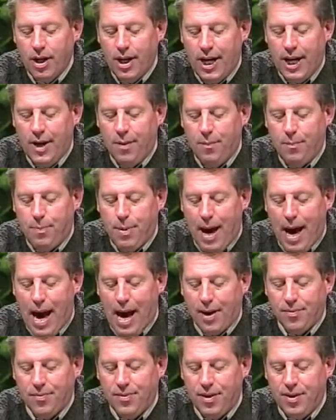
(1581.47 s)

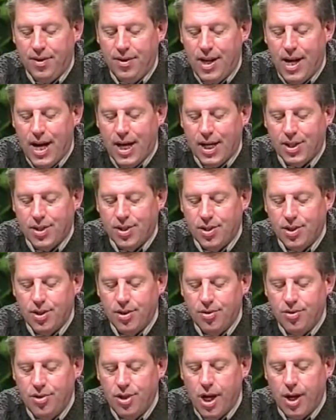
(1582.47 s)
Impact the next
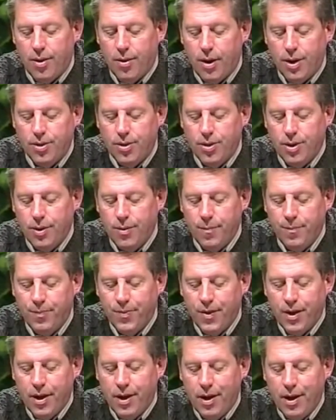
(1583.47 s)
generation.
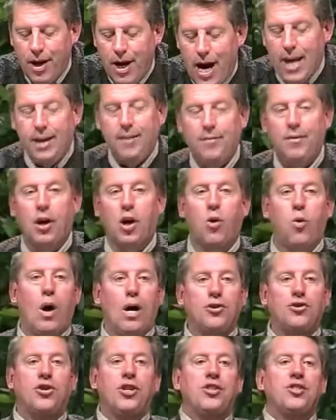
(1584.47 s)
And in the
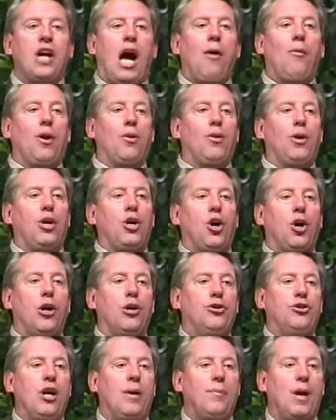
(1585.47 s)
questions, I want to
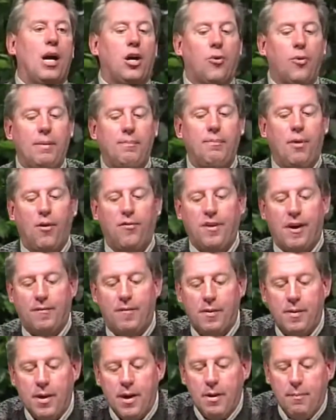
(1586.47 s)
encourage you. I'm not going to read both of
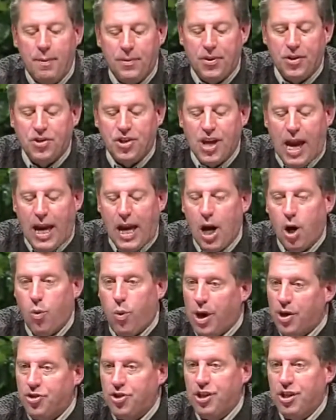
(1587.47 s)
them. But the second
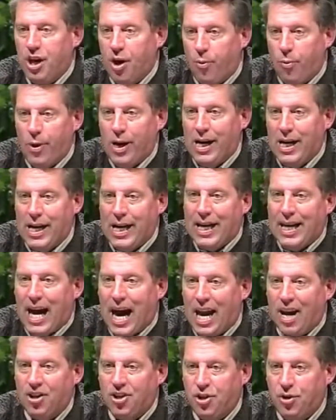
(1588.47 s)
question, you really
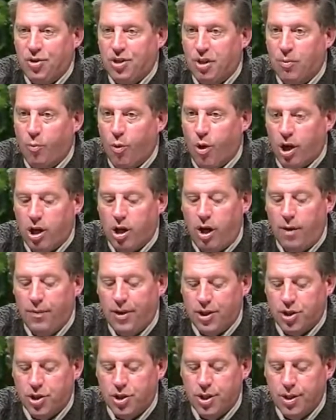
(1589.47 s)
got to do some work on
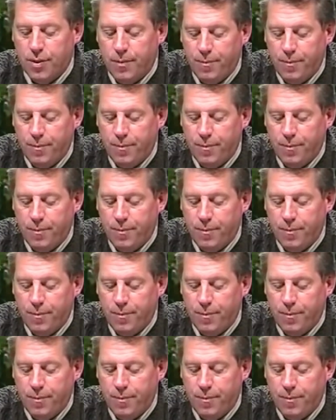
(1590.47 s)
this.